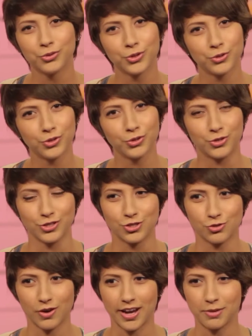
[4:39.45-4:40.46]
knew you could
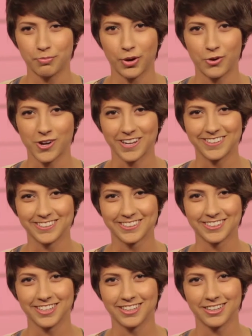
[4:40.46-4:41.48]
trade
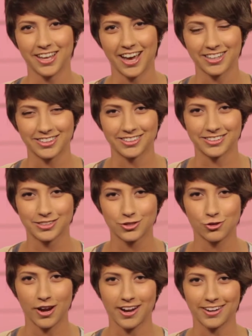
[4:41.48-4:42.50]
ponies at this
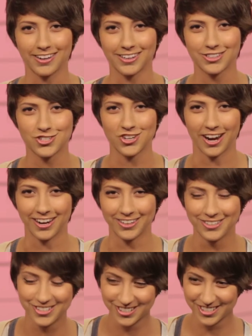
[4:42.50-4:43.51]
trading
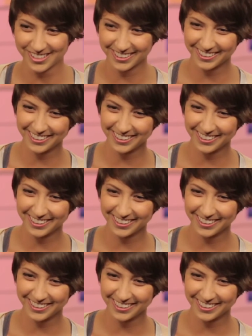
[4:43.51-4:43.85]
exchange?